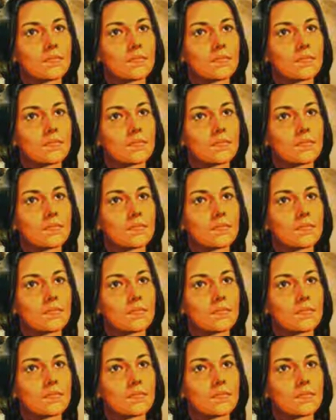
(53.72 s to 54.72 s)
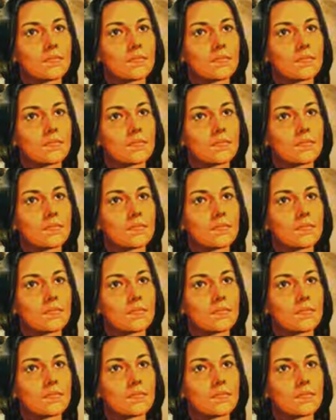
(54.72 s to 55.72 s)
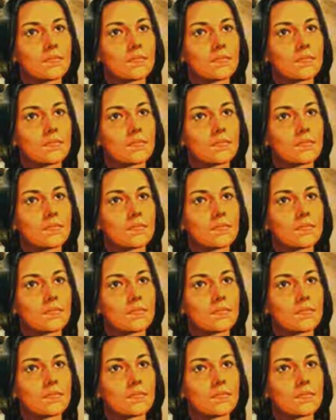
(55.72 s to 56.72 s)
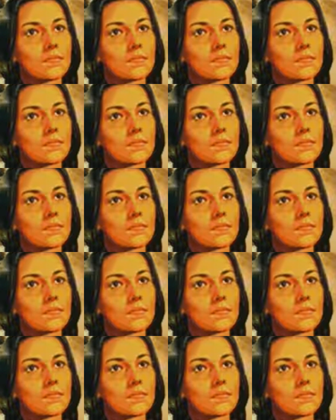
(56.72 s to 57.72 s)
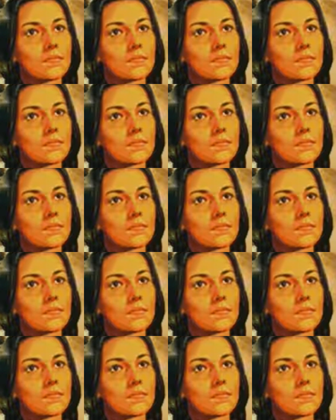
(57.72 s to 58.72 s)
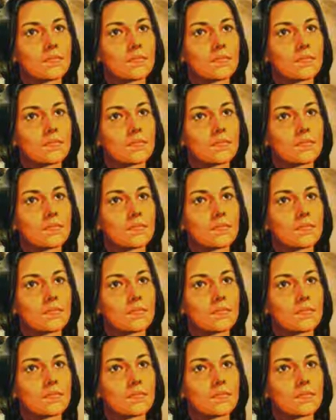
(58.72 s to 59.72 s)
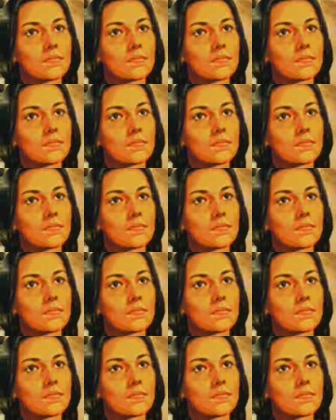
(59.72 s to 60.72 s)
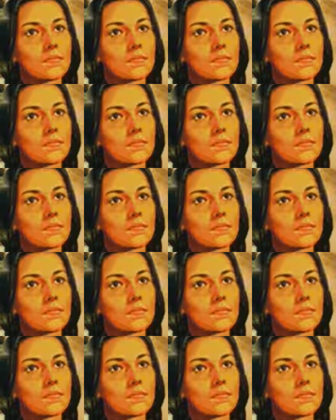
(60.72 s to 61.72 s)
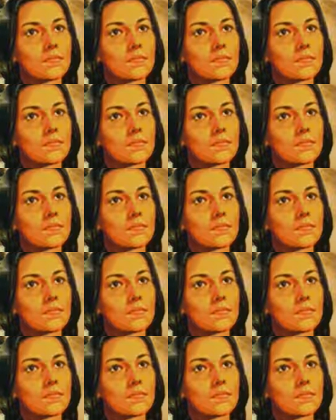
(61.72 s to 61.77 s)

This is a still picture; no speech is visible.